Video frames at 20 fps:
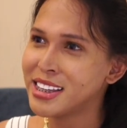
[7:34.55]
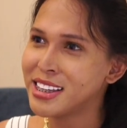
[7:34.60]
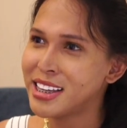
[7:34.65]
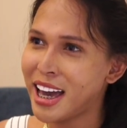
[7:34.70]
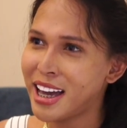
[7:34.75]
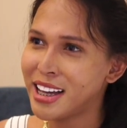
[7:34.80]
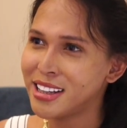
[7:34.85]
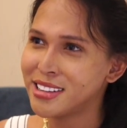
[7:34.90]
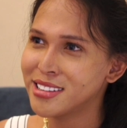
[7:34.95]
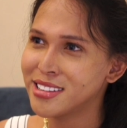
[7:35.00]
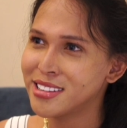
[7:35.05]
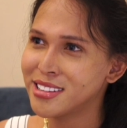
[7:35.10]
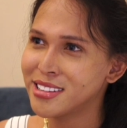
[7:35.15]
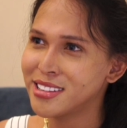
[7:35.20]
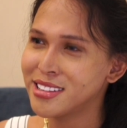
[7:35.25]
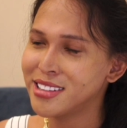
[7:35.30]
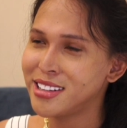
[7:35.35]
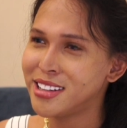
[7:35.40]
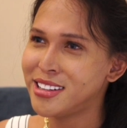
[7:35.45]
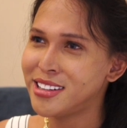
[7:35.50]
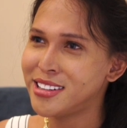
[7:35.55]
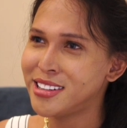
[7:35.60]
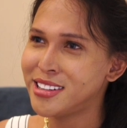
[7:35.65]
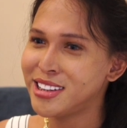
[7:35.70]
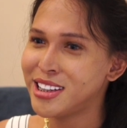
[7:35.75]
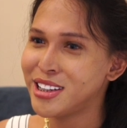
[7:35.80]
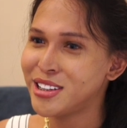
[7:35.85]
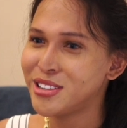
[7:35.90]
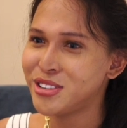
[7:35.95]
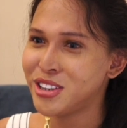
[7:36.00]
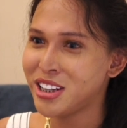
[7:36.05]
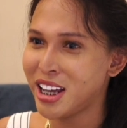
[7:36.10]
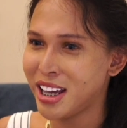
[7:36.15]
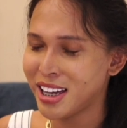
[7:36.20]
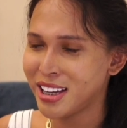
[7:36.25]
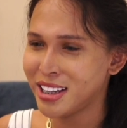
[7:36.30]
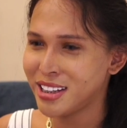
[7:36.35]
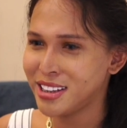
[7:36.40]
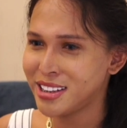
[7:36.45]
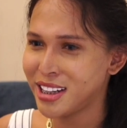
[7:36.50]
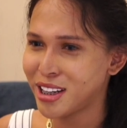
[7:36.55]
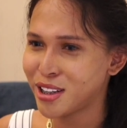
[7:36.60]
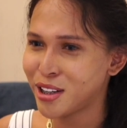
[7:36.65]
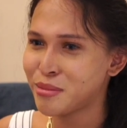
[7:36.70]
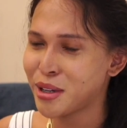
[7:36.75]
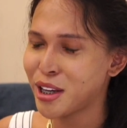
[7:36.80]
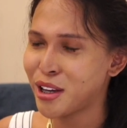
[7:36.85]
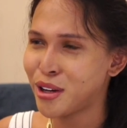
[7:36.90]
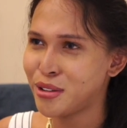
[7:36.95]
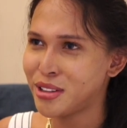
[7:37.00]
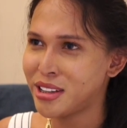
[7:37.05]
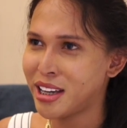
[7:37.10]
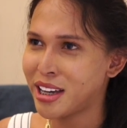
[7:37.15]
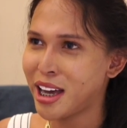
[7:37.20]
get a degree like on my own.